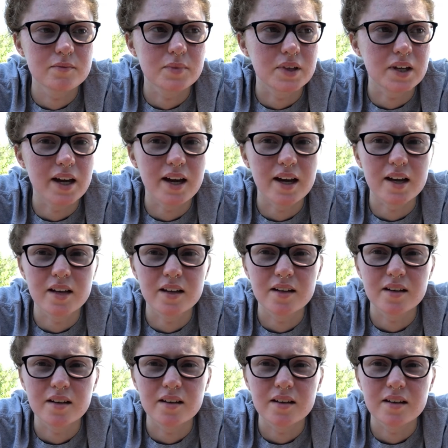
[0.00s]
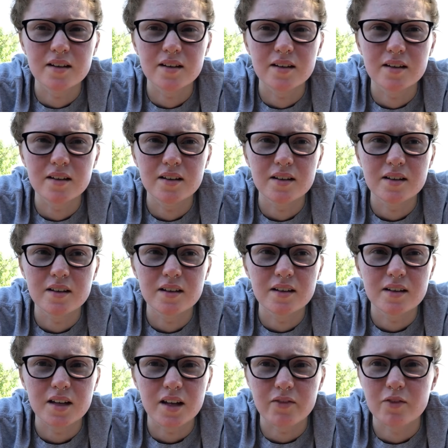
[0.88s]
But yeah,
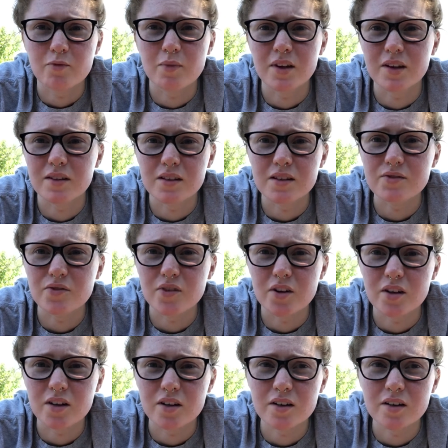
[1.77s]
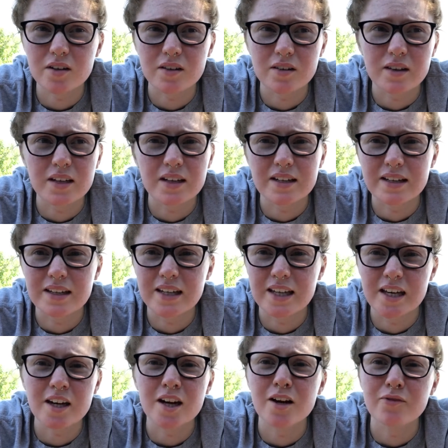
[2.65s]
if you've made it this far, then
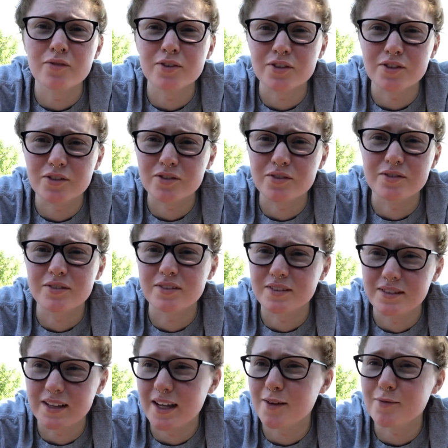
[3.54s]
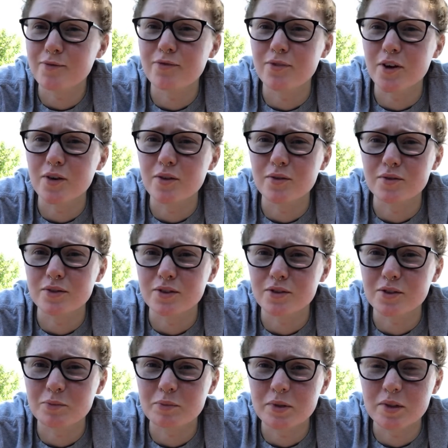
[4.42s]
get off of your damn phone,
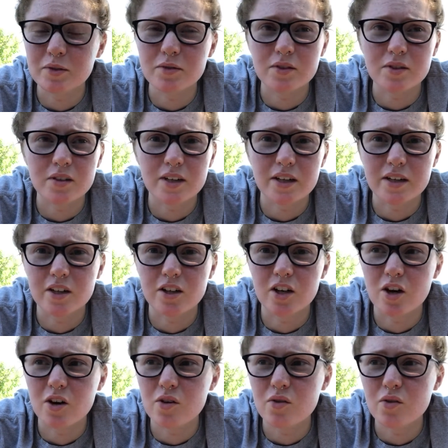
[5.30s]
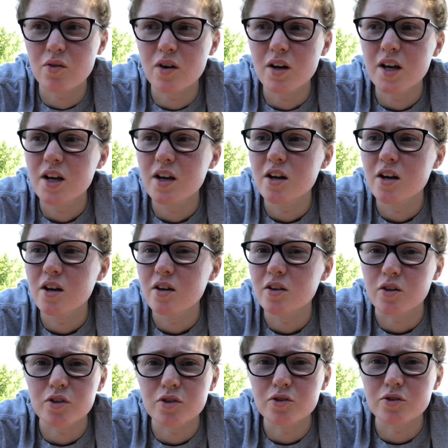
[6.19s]
your computer, and go,
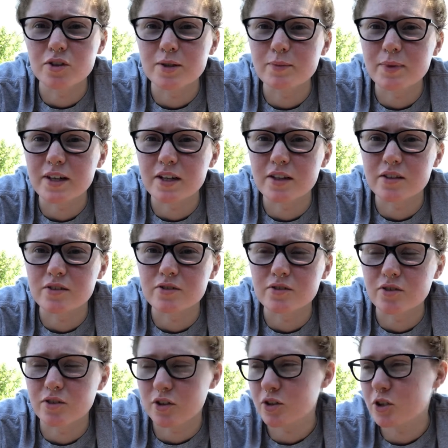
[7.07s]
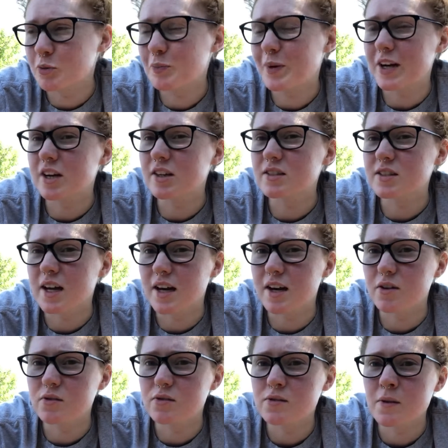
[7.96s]
go to your grandparents, go to your parents'
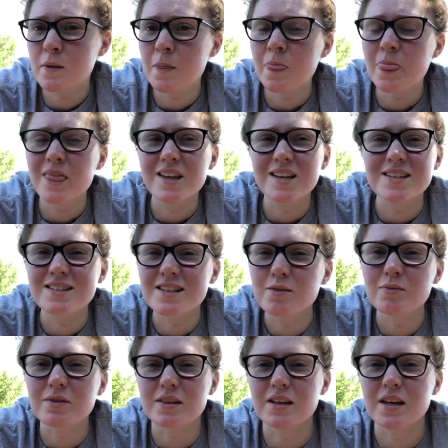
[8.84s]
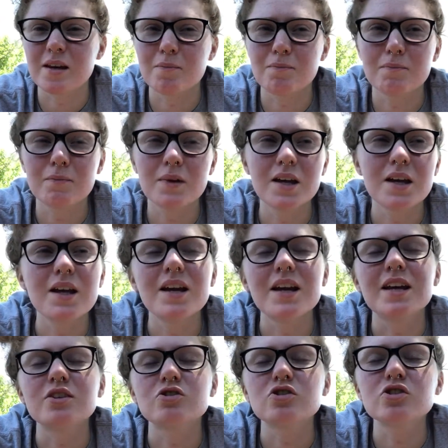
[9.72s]
house, sit with them,
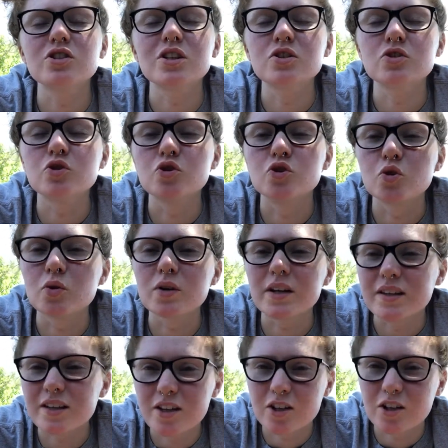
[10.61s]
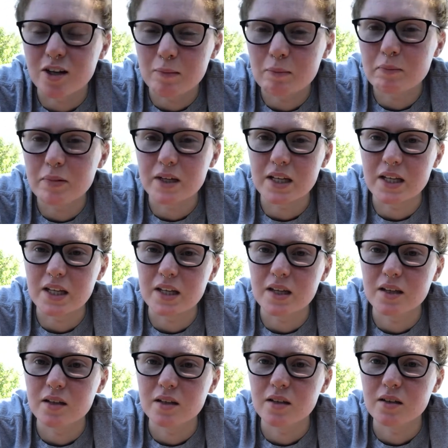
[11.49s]
just enjoy their company.
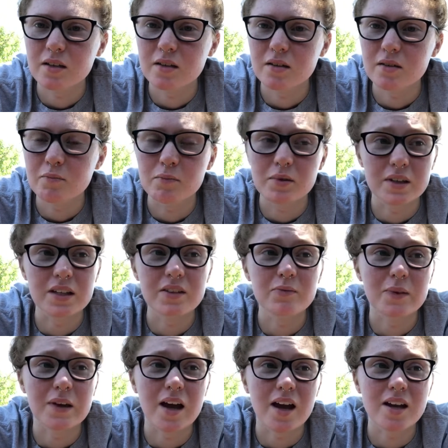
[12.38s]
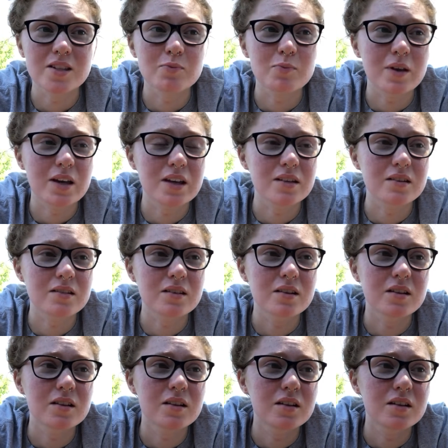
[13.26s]
Believe me, I spent